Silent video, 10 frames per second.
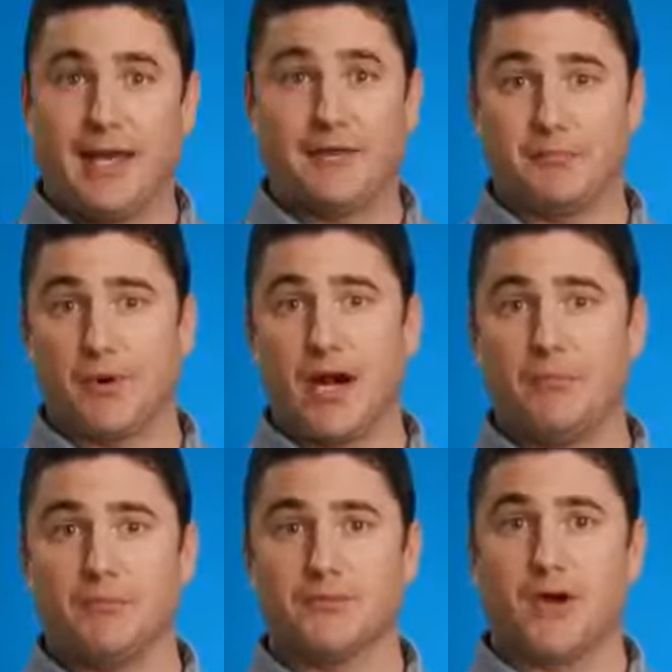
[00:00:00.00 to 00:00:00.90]
and the
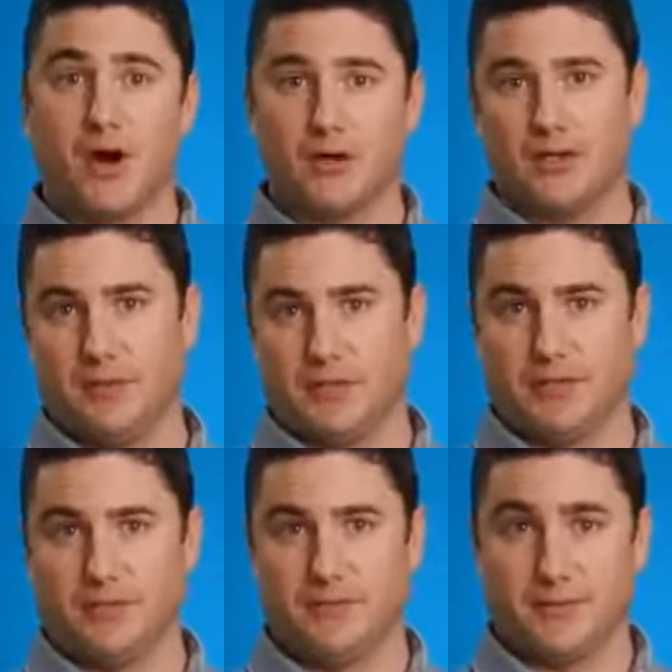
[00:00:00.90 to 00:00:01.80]
problems aren't
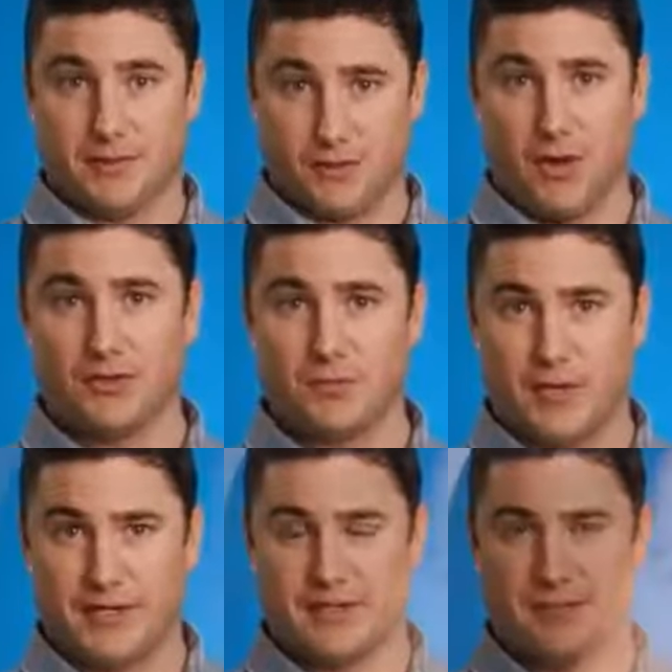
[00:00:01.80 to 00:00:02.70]
limited to the crawl
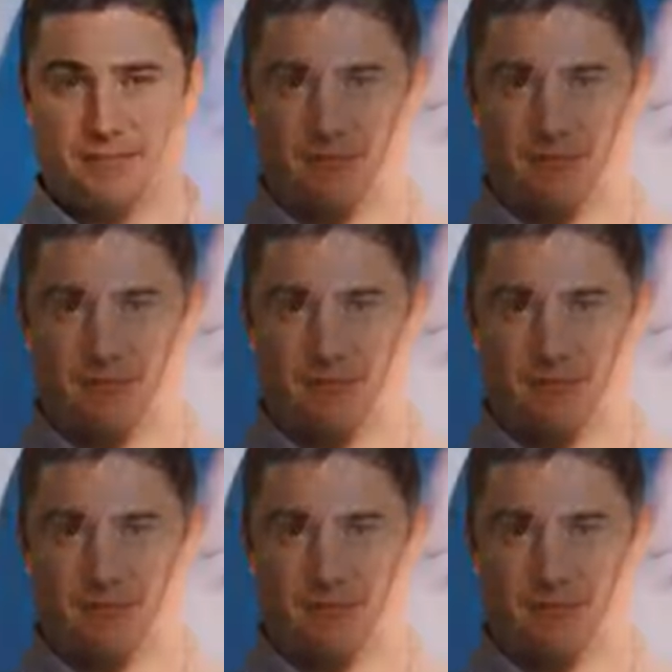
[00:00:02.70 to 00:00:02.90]
space.